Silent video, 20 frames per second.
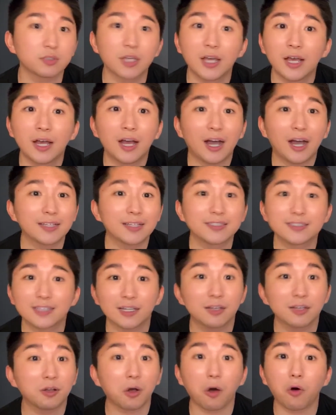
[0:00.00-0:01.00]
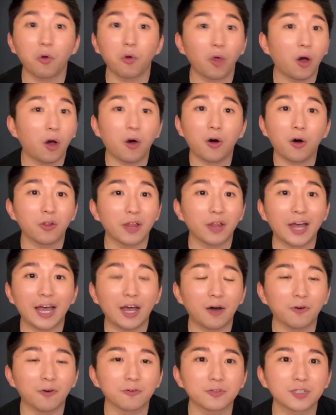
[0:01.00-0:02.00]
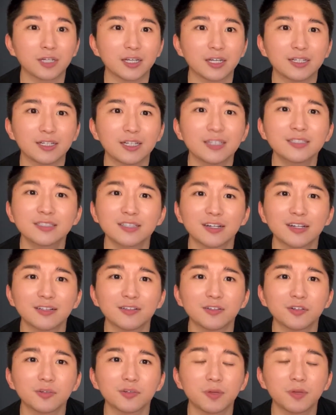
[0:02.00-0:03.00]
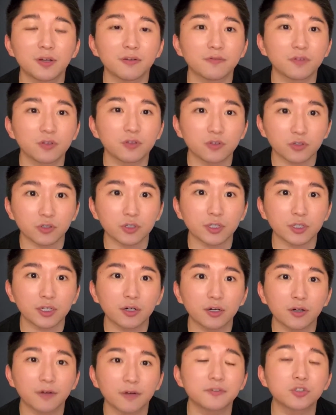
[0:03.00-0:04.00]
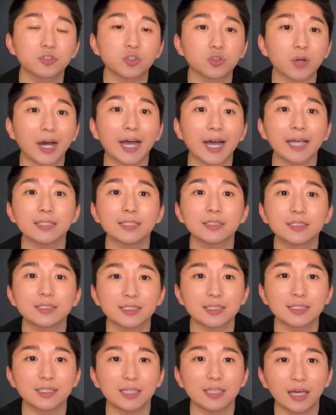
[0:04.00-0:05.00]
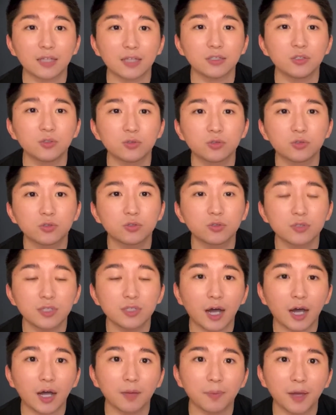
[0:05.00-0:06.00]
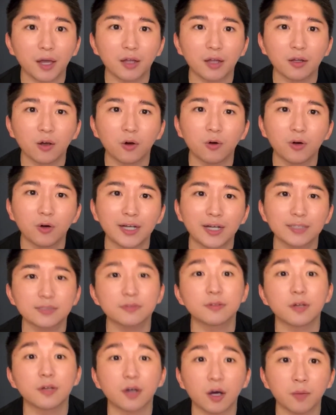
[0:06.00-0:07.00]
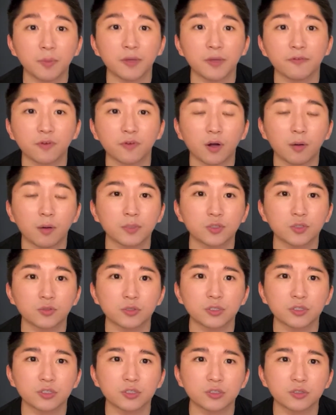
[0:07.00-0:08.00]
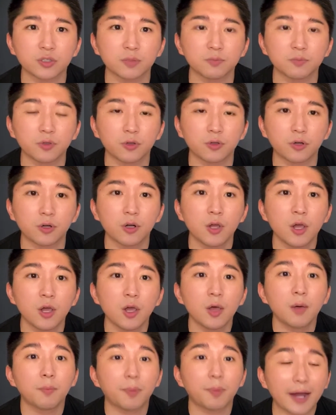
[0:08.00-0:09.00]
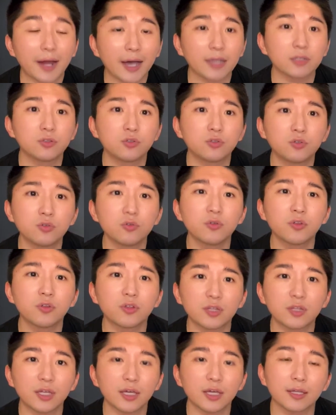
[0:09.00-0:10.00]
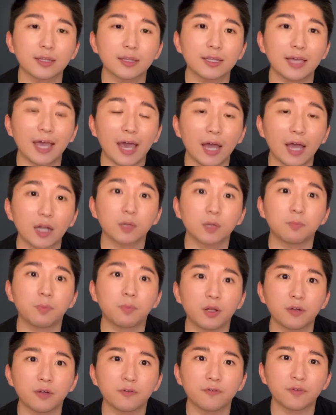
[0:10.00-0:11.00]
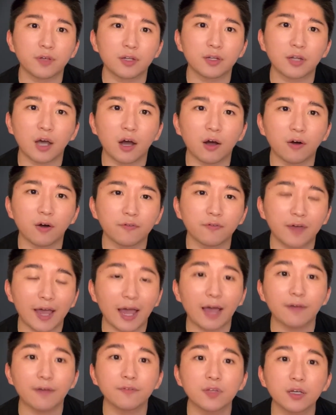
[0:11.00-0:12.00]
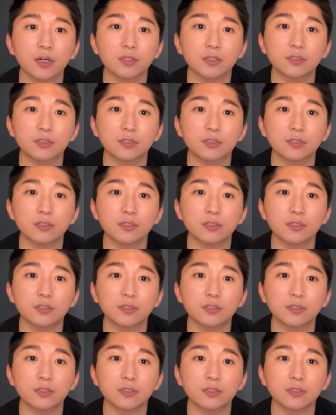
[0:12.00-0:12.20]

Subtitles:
I say go all out. It is a little bit of a learning curve trying to get used to the iPad OS coming from a traditional computer, but I do think the added benefit of having a